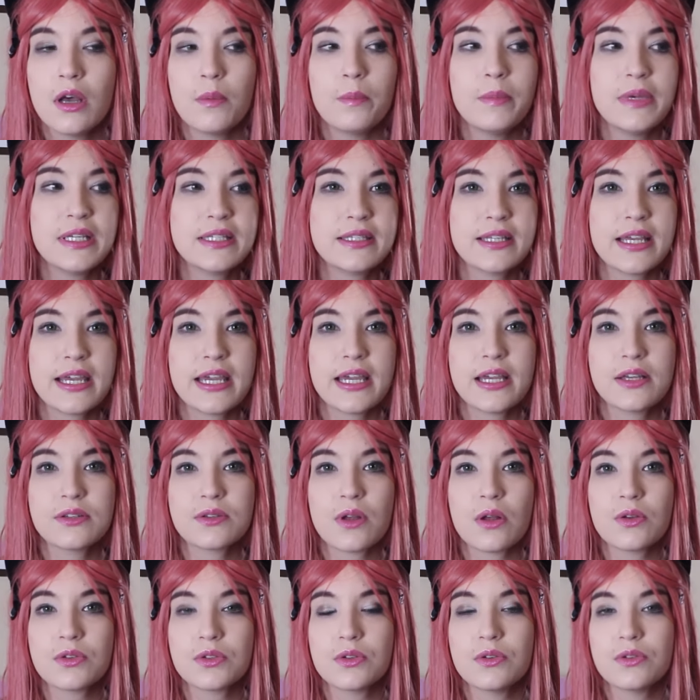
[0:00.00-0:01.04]
Miss A has
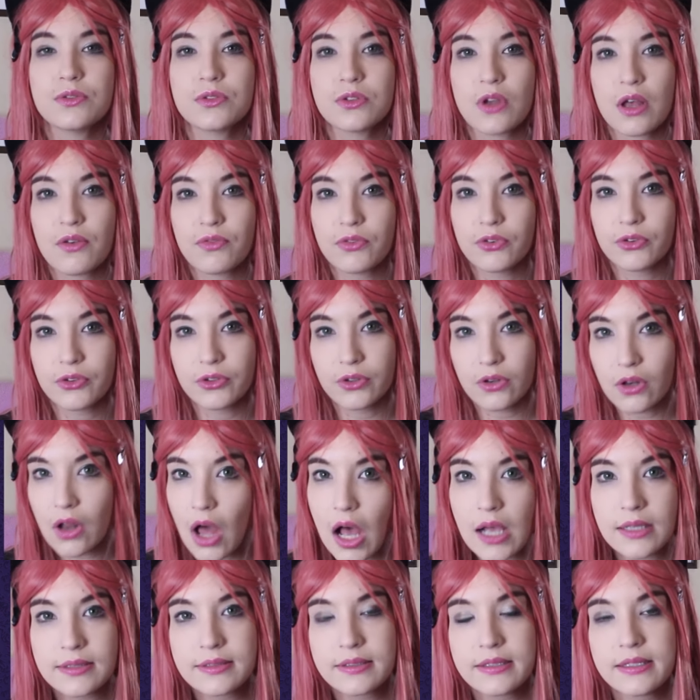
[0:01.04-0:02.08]
also suffered
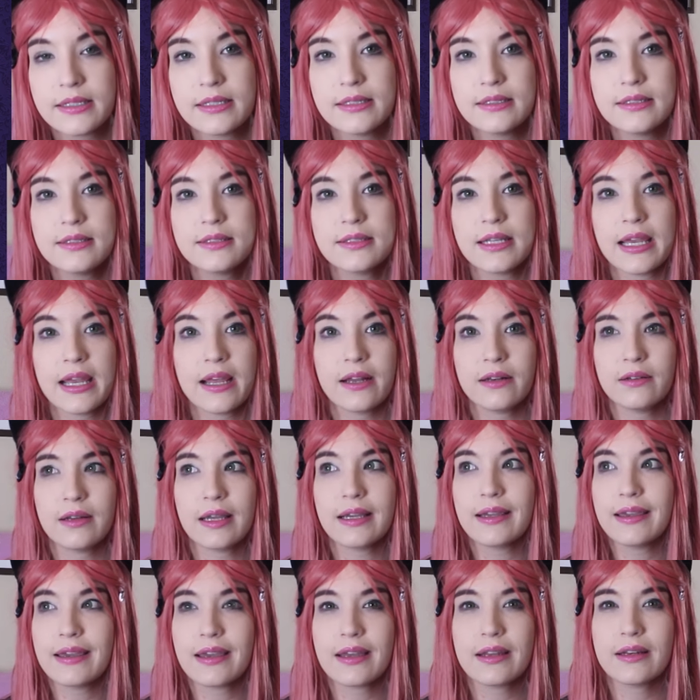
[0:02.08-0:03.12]
losses, and
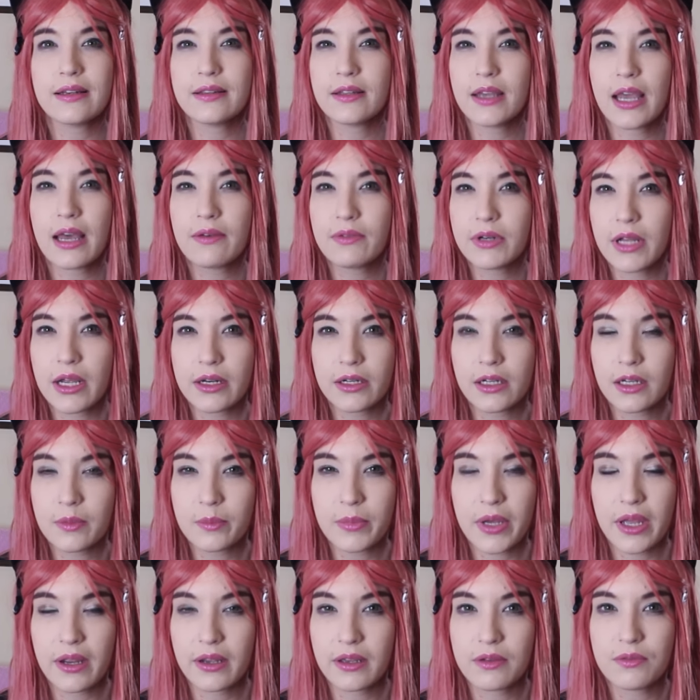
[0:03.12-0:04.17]
again, they haven't had a
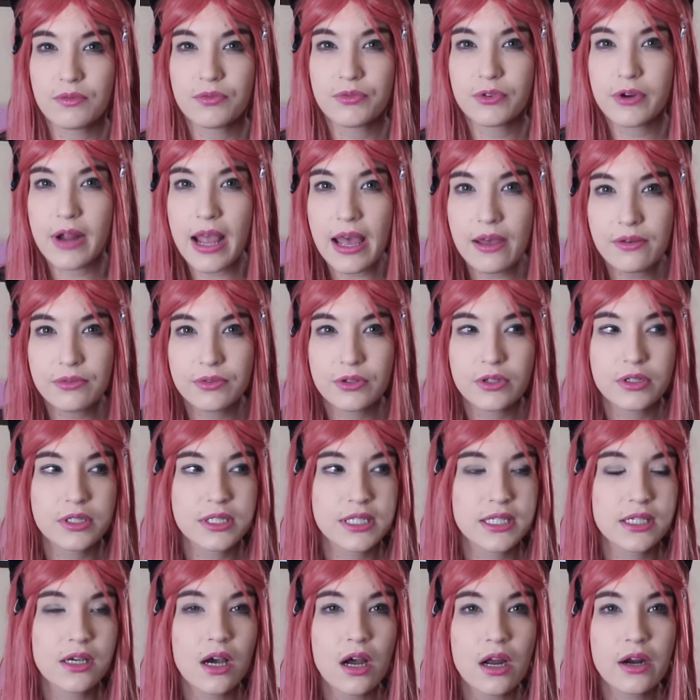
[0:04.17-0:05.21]
comeback in forever.
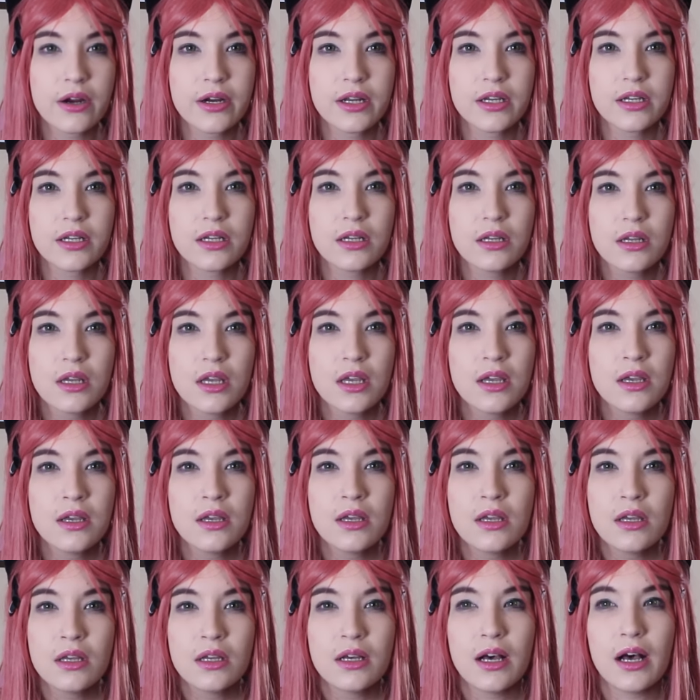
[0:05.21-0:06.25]
Tiara,
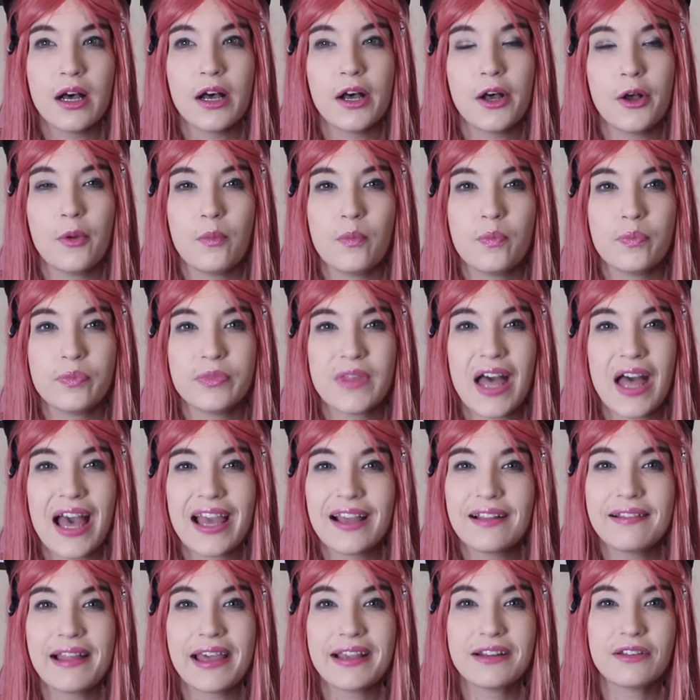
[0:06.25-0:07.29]
I
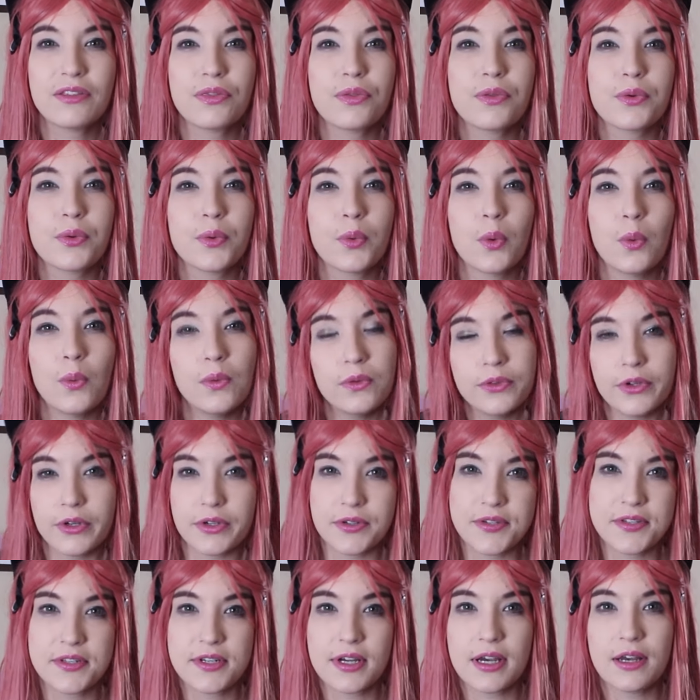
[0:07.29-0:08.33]
liked their older
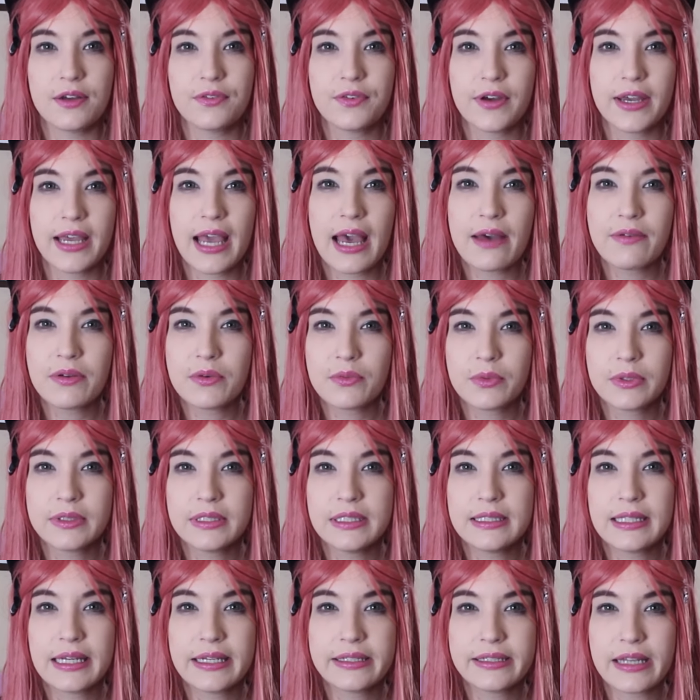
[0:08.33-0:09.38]
stuff. I haven't really
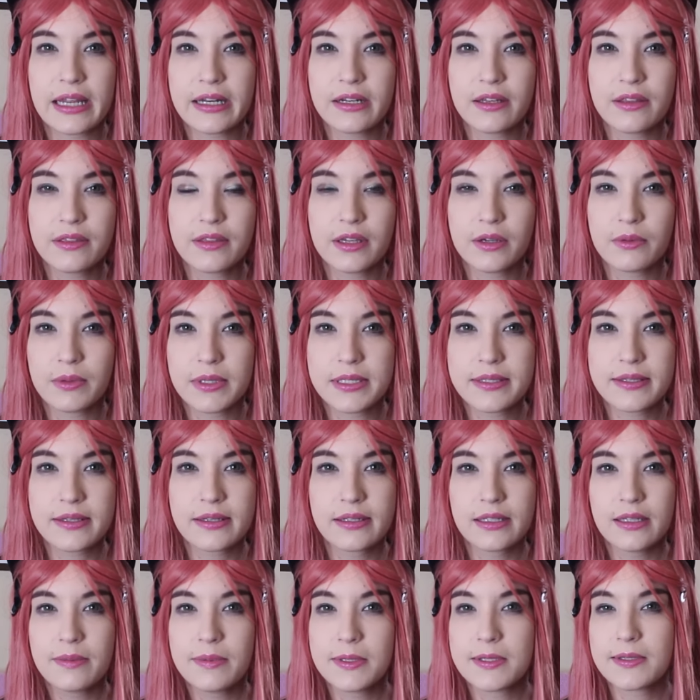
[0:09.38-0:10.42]
liked anything
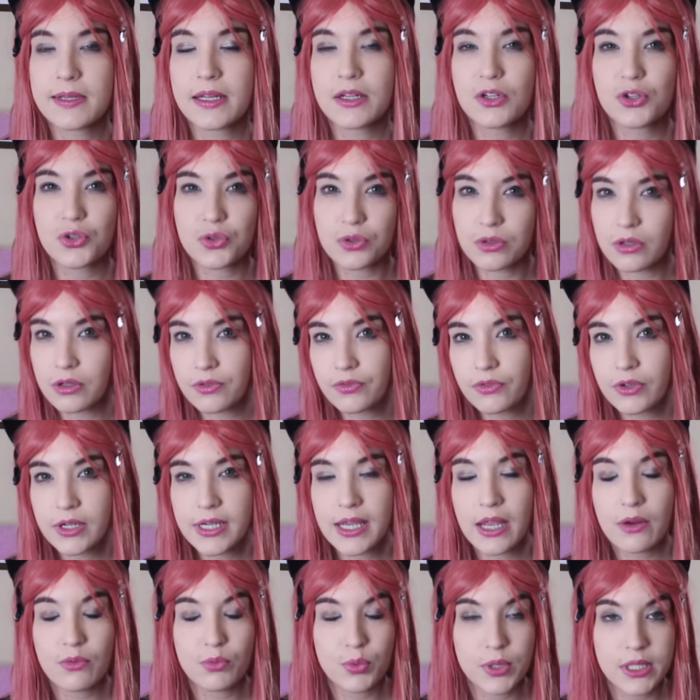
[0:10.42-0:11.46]
recently besides Sugar Free.
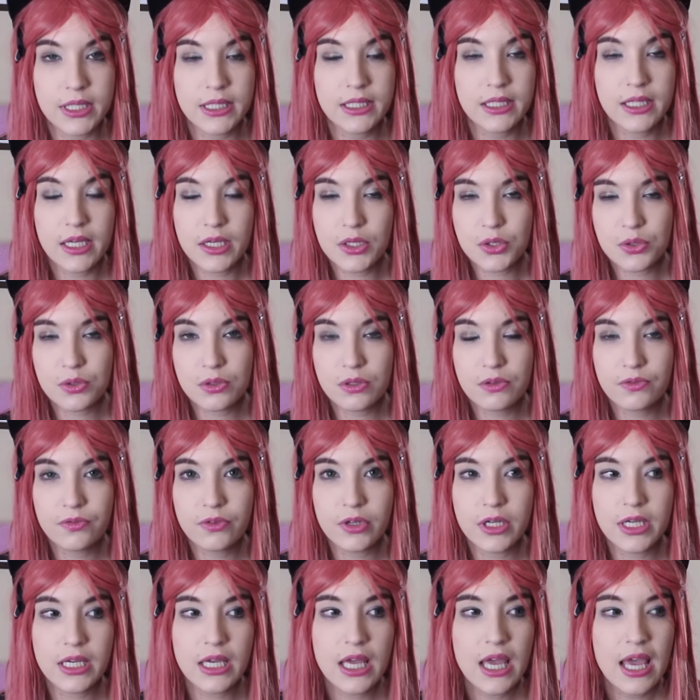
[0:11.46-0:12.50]
I really like Sugar
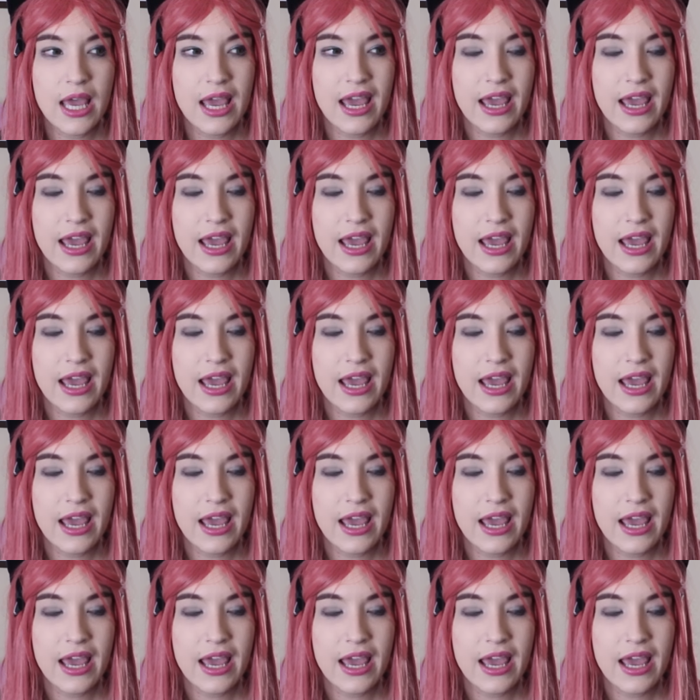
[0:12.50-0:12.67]
Free.